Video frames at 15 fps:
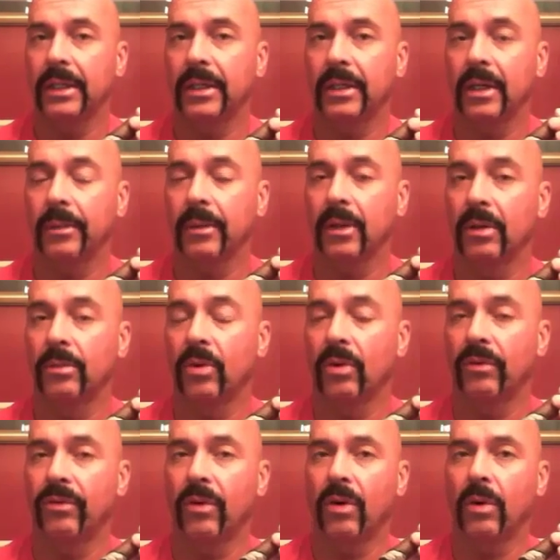come a more
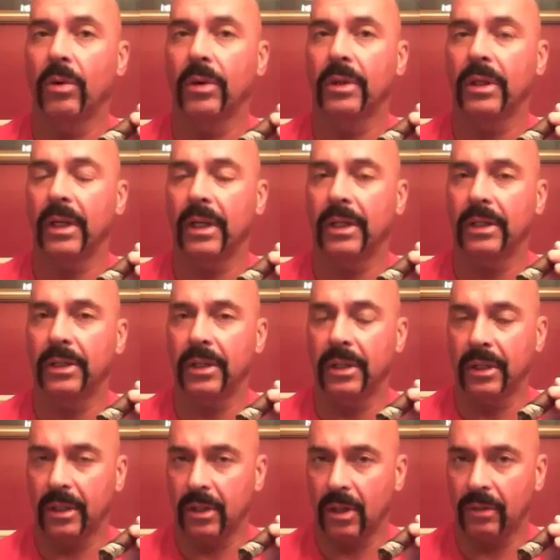forward, and
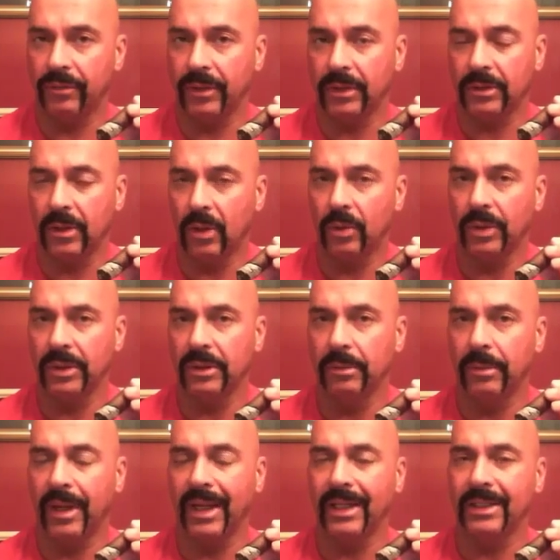the coffee is holding the
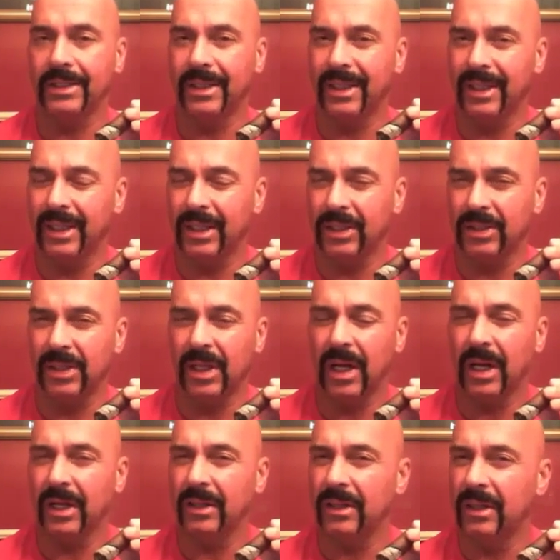base, and it is
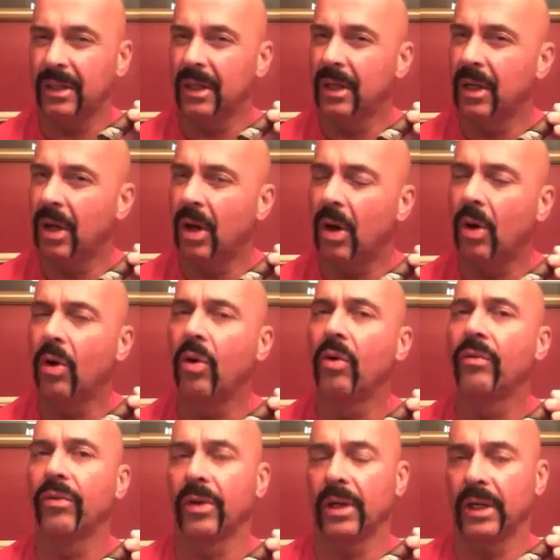not
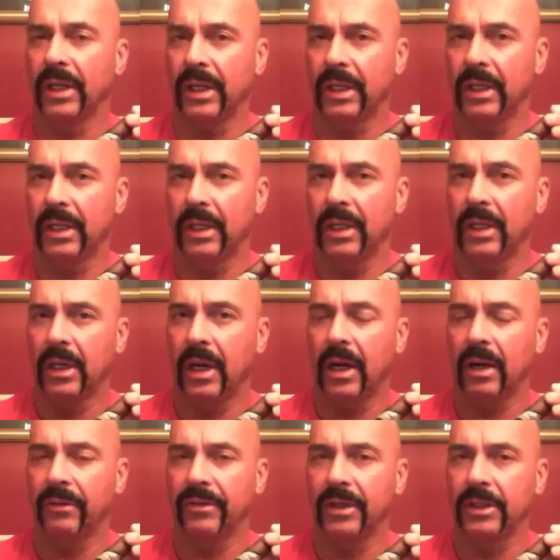overly
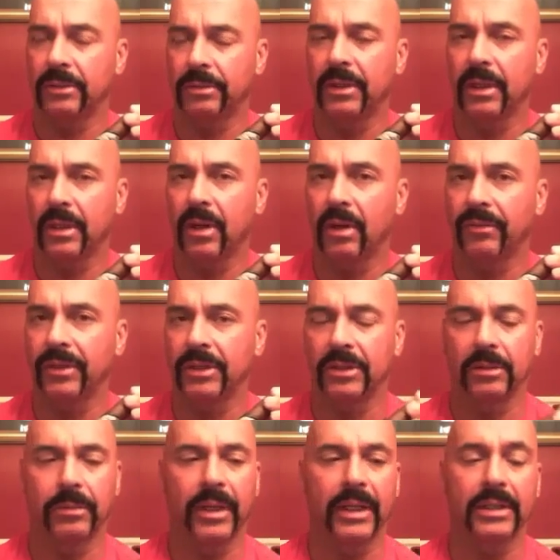obvious, but the coffee is
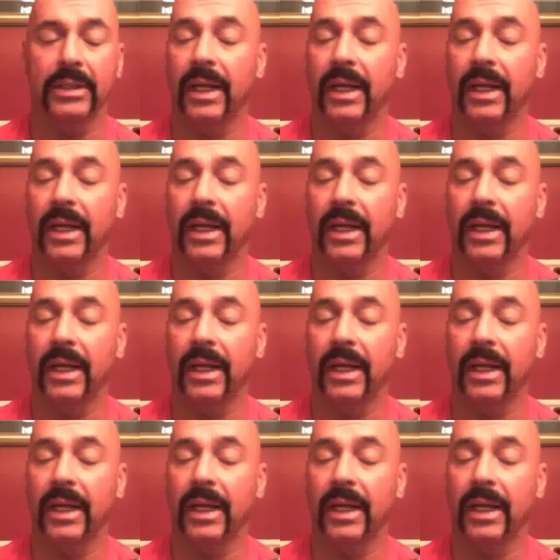the base.